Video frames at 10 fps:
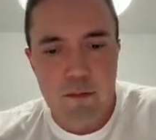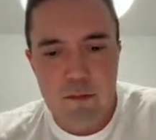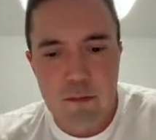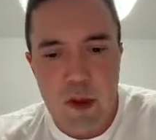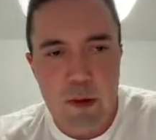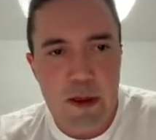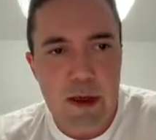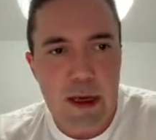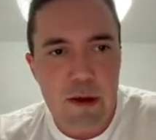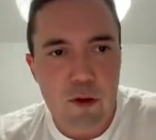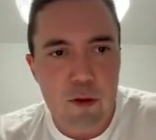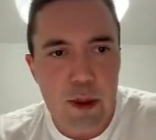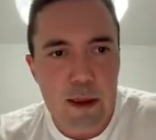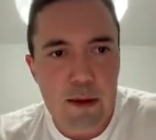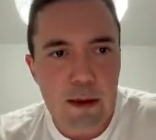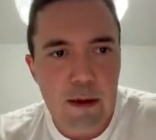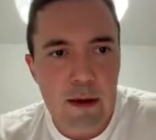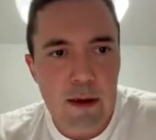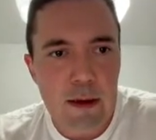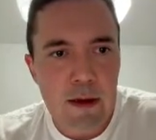Maybe AON.
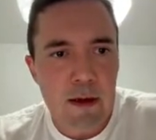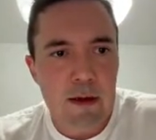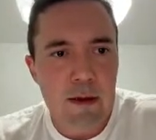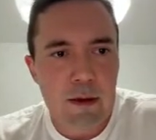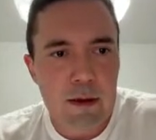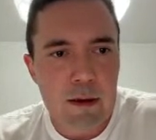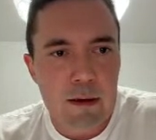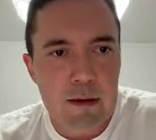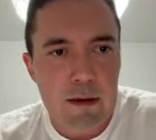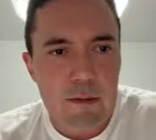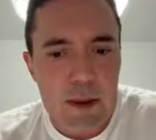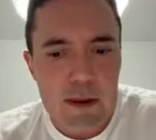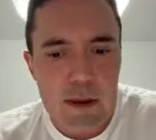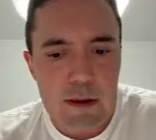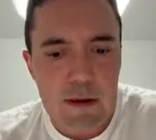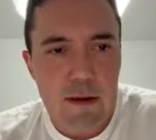Give me a second.